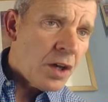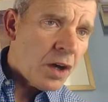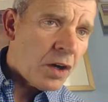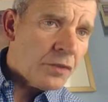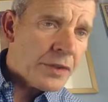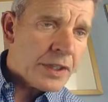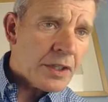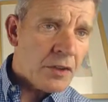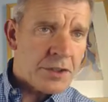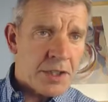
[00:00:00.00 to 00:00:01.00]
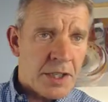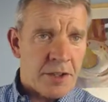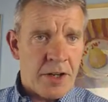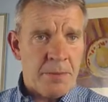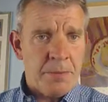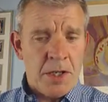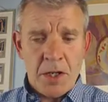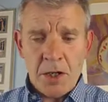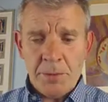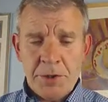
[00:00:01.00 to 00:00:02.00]
on the diagram.
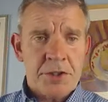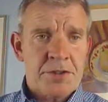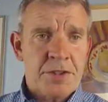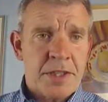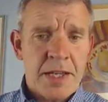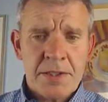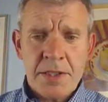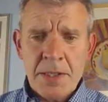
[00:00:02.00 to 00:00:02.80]
Hope you can see that.